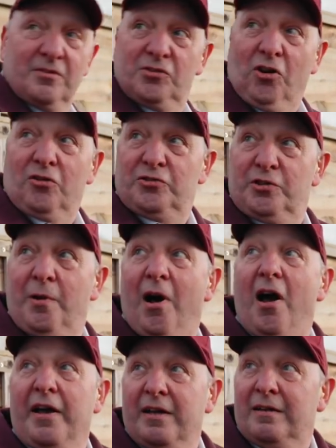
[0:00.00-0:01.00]
Stock's too
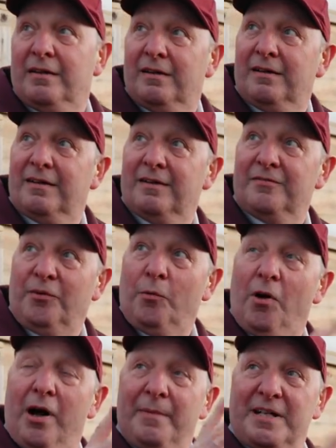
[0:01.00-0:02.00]
high for
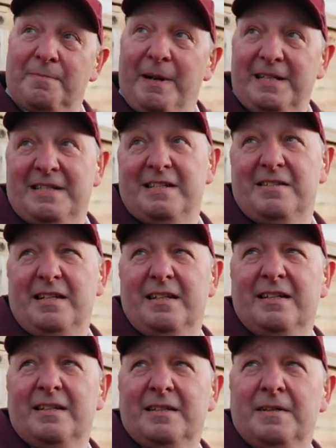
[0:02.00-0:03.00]
what I'm expecting to see.
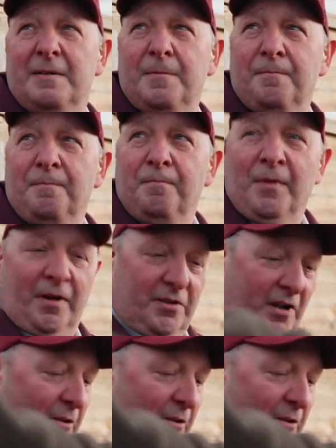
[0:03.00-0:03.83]
Because